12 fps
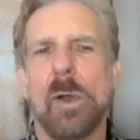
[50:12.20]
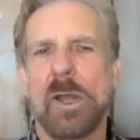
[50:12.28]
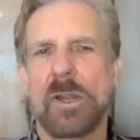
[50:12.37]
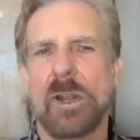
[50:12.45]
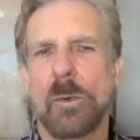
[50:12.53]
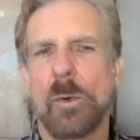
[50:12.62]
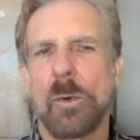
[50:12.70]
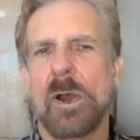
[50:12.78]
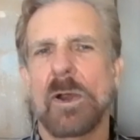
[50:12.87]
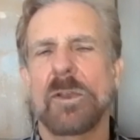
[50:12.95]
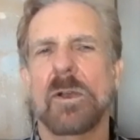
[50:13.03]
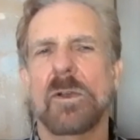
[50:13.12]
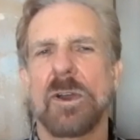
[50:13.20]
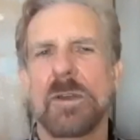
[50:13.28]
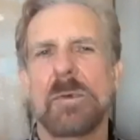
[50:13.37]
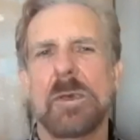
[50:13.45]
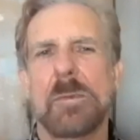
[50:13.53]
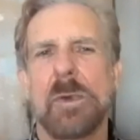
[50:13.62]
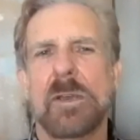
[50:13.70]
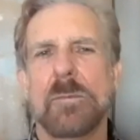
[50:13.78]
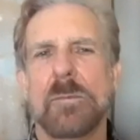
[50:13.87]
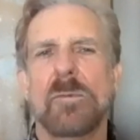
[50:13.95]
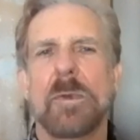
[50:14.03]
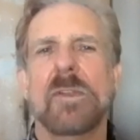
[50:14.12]
when and where there are going to be
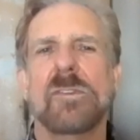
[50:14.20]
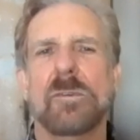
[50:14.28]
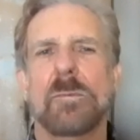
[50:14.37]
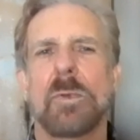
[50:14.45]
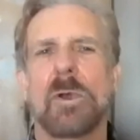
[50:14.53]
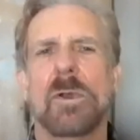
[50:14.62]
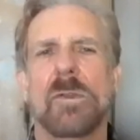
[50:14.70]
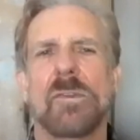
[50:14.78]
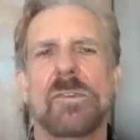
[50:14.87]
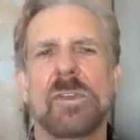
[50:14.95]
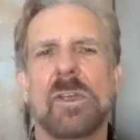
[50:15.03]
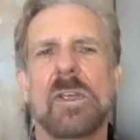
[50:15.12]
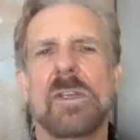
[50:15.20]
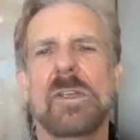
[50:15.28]
big movements of birds.